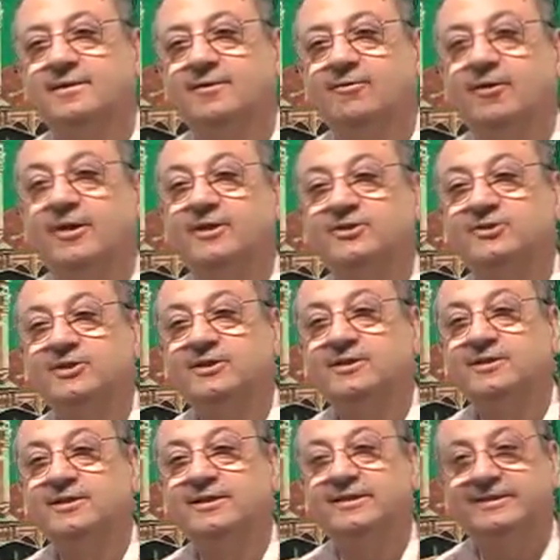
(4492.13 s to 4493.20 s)
What is
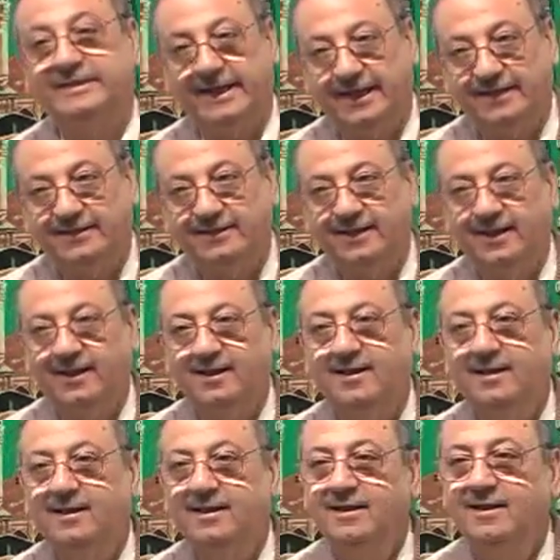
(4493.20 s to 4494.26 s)
it? Take the
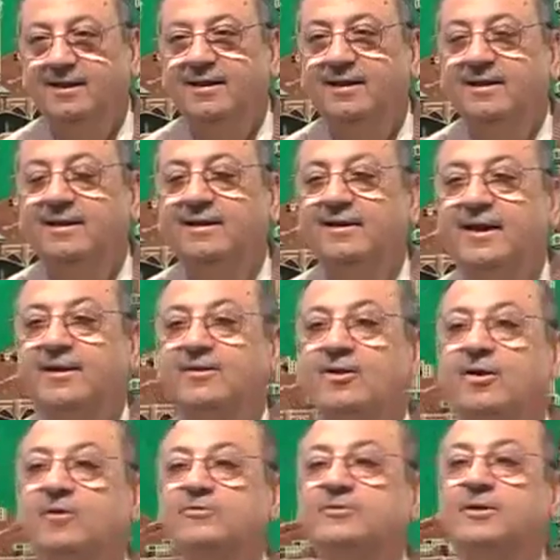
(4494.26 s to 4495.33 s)
letter
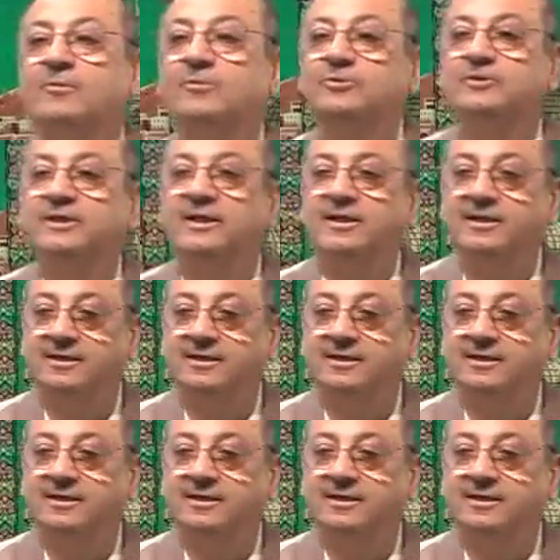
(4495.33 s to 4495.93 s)
of the mudir.